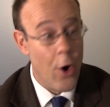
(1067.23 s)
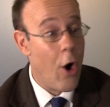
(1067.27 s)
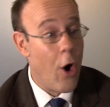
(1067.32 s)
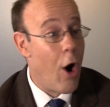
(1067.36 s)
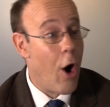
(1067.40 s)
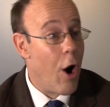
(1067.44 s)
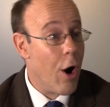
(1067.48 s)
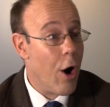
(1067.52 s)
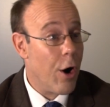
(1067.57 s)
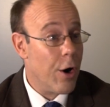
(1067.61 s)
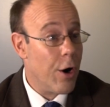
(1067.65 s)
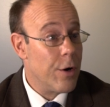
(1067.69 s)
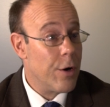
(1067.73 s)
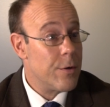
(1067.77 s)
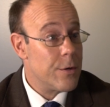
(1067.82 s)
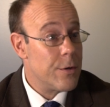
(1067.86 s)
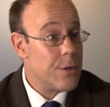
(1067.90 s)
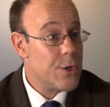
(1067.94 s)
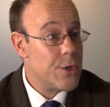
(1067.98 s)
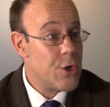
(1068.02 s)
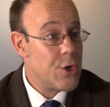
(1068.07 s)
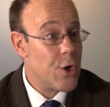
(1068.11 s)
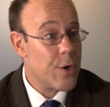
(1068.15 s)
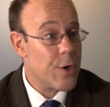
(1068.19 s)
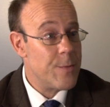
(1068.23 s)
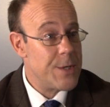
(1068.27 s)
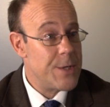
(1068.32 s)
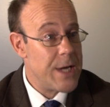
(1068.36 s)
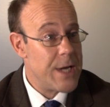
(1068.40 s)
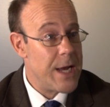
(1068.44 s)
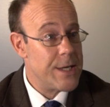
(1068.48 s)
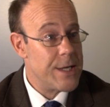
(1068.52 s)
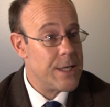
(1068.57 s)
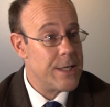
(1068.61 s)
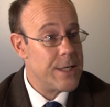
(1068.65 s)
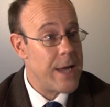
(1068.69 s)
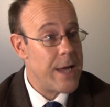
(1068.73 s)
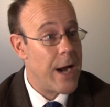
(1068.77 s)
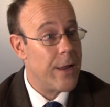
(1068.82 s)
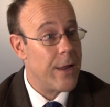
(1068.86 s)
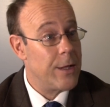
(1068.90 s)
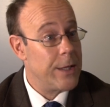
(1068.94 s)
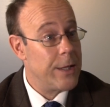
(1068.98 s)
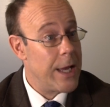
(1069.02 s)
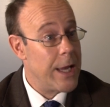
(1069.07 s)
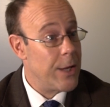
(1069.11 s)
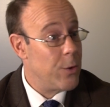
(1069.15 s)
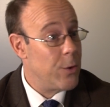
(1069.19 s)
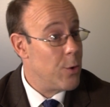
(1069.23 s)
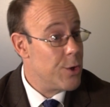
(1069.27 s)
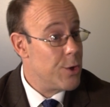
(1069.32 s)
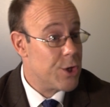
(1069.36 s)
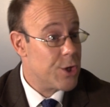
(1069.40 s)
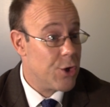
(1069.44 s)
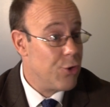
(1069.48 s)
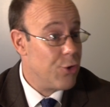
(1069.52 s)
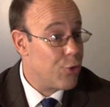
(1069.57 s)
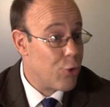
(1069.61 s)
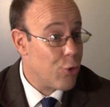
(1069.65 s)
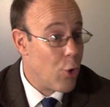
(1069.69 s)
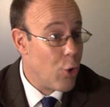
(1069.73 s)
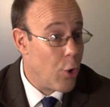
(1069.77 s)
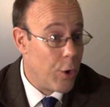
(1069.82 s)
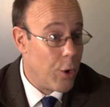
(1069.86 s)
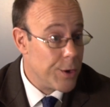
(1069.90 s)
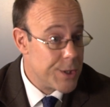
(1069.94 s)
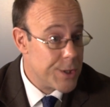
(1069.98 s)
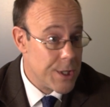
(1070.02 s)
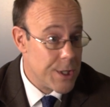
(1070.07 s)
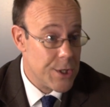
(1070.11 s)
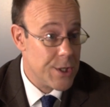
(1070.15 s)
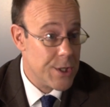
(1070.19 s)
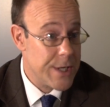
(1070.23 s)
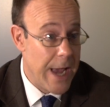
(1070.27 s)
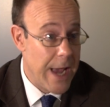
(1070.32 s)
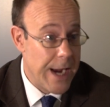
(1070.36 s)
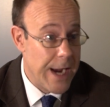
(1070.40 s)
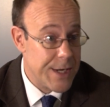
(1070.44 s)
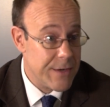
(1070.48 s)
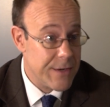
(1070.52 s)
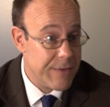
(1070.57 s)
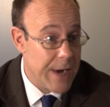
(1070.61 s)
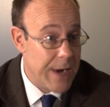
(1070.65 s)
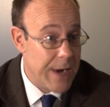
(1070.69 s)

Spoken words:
are circumstances out of the landlord's control, such as acts of